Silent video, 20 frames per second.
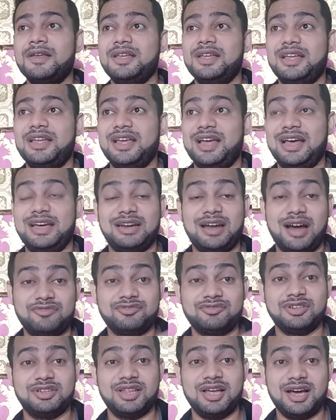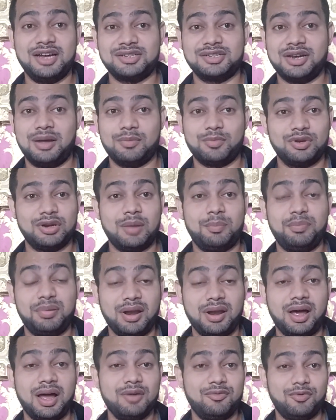and after that I'm going to
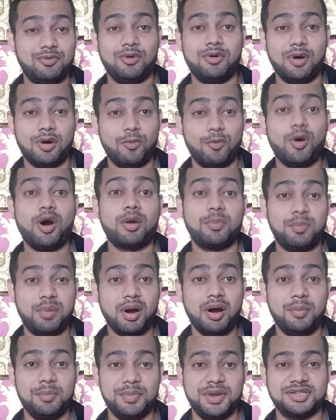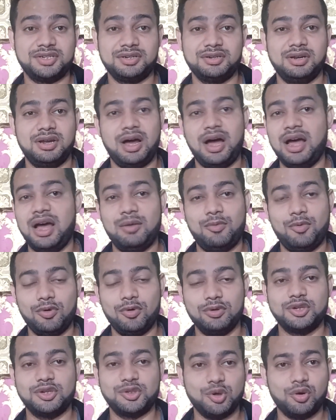apply for a work permit. I have all
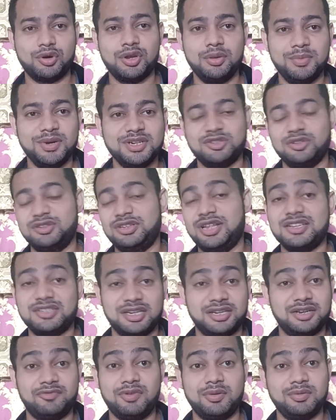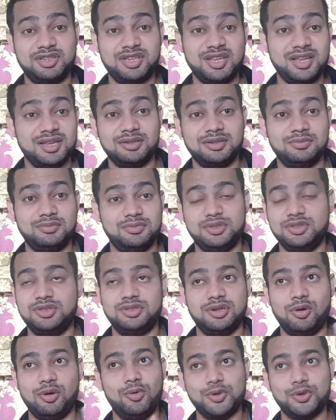the documents, so that's a different thing
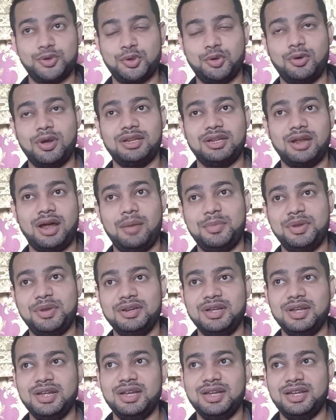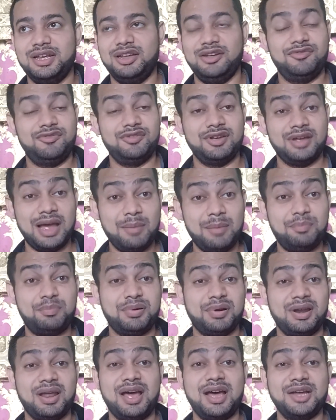altogether. I mean, if we have
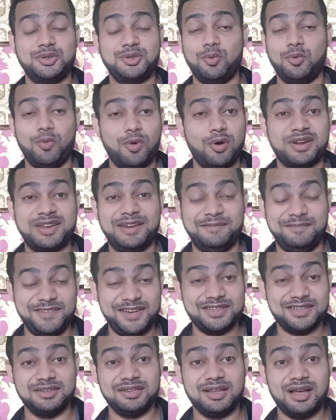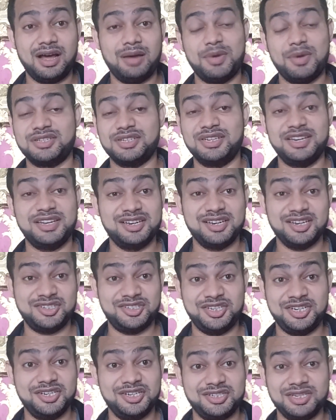planned to work in Vietnam as an English
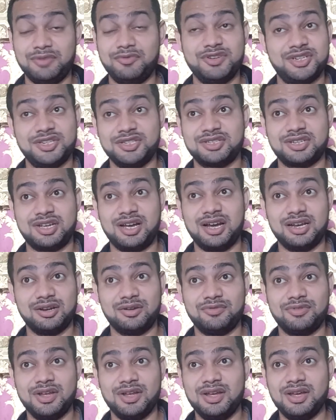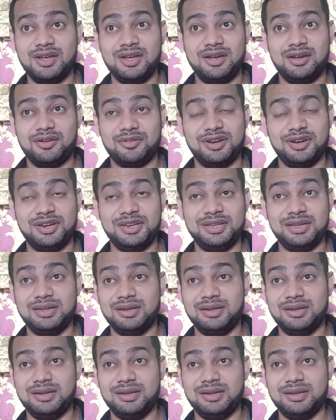teacher, which is kind of really